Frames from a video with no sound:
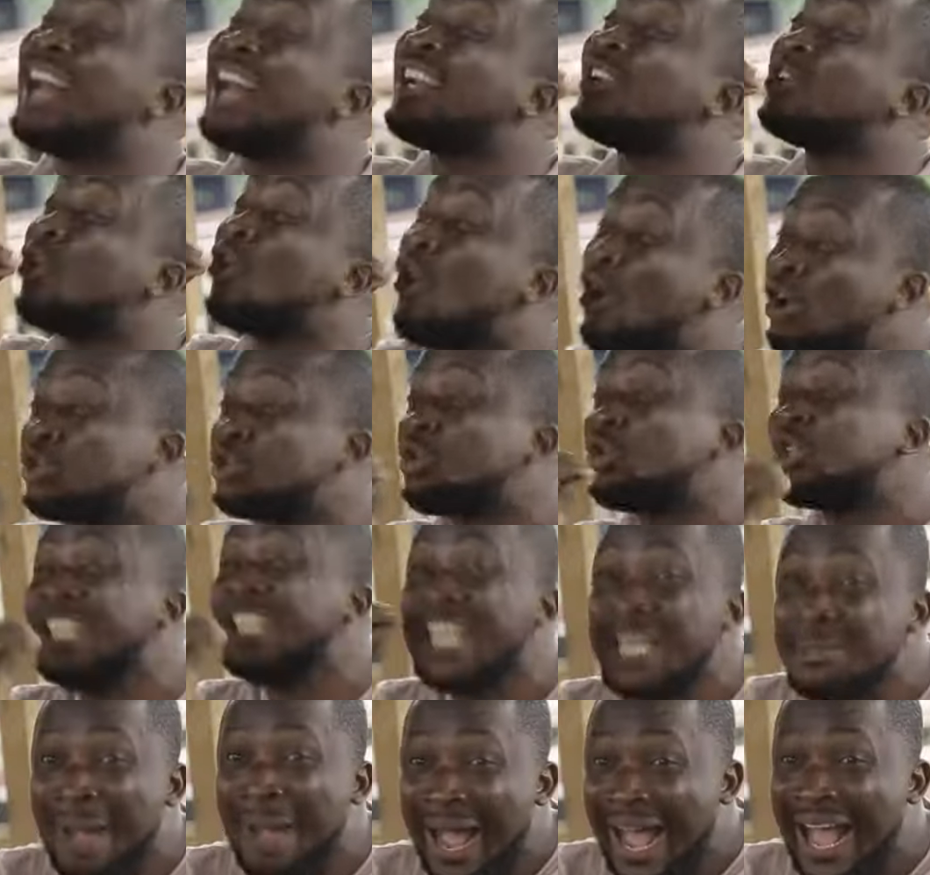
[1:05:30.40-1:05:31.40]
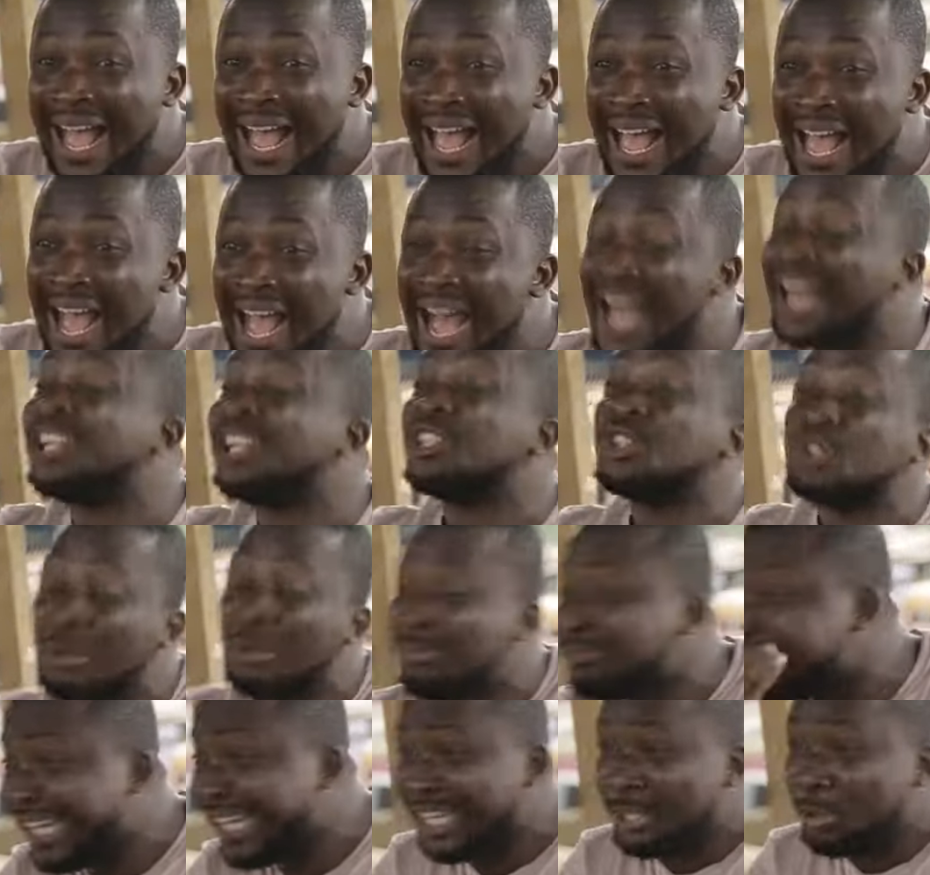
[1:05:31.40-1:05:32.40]
and call Soshima and
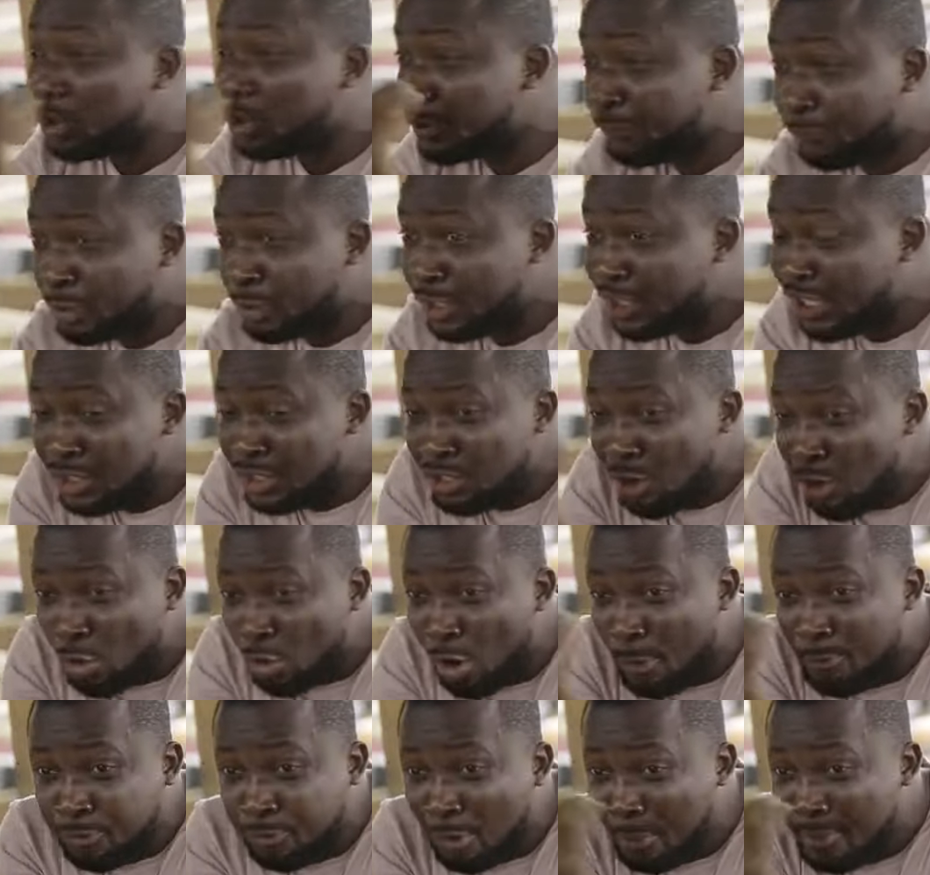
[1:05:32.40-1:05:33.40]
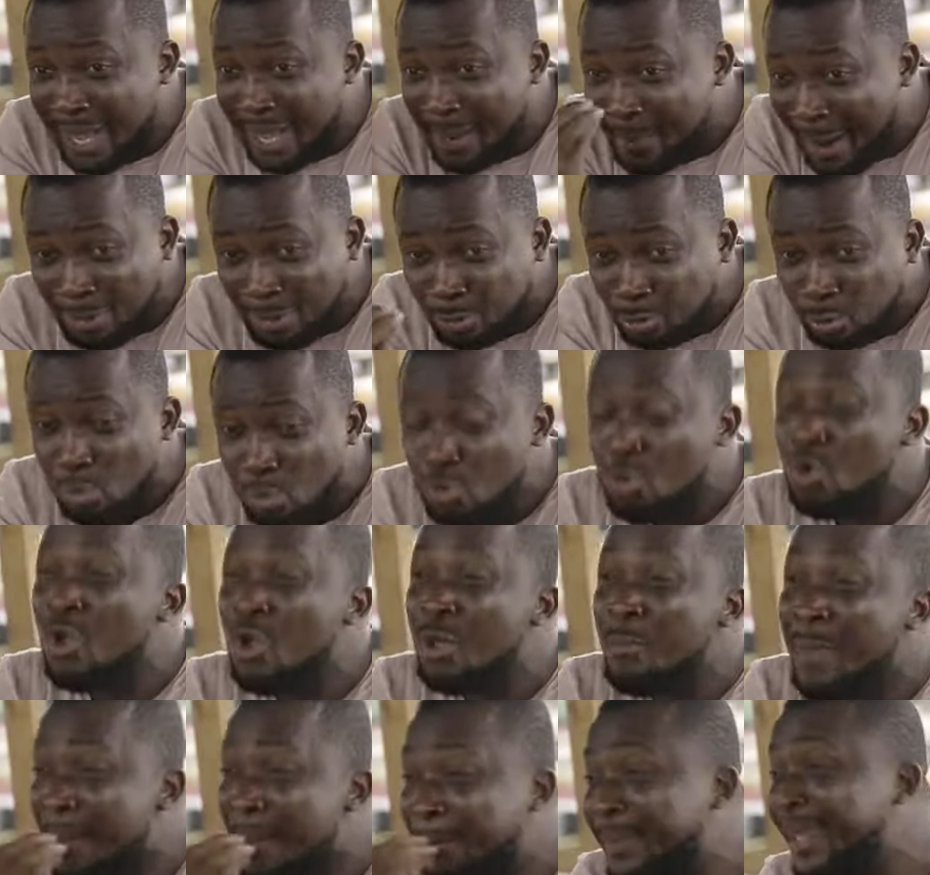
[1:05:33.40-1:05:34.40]
something useful did not come from your mouth,
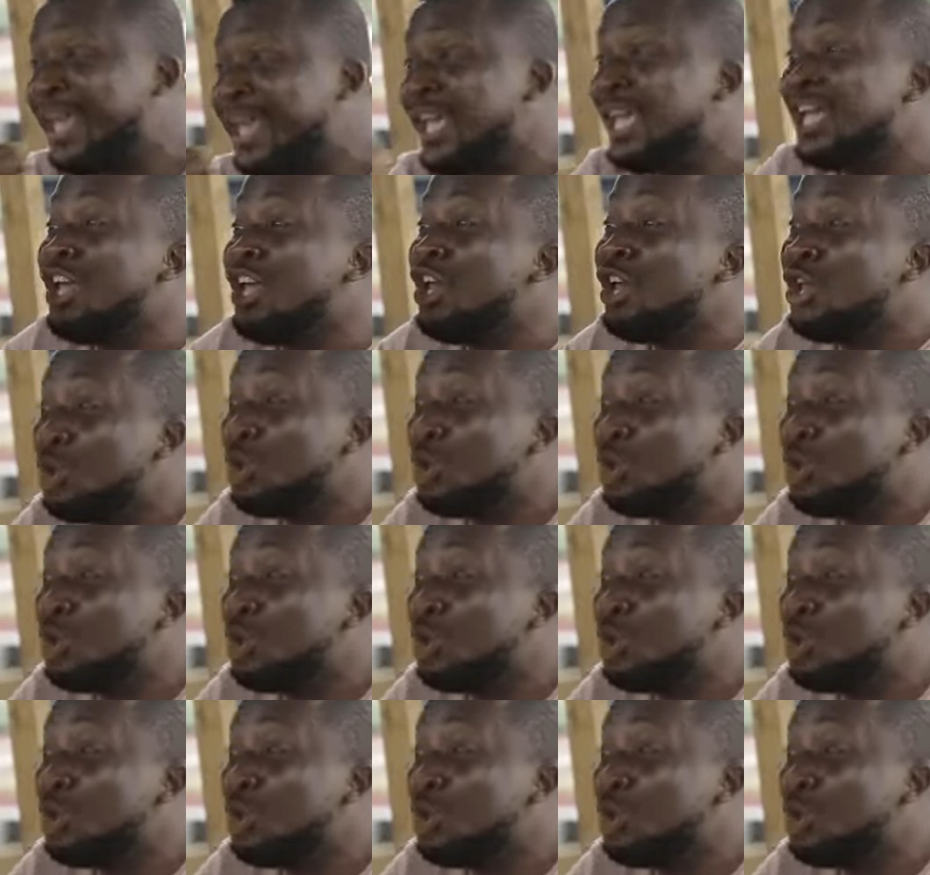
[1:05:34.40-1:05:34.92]
maybe